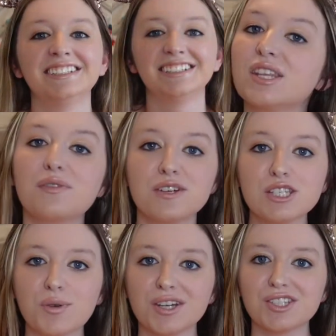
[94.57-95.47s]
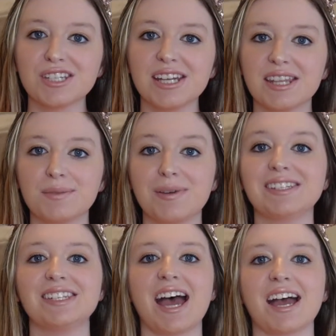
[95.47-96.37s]
So the first question in the pin
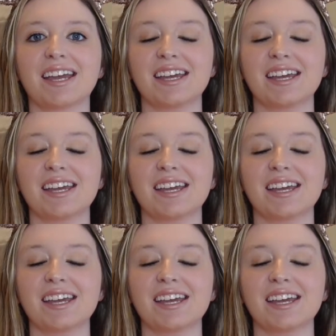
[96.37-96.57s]
tag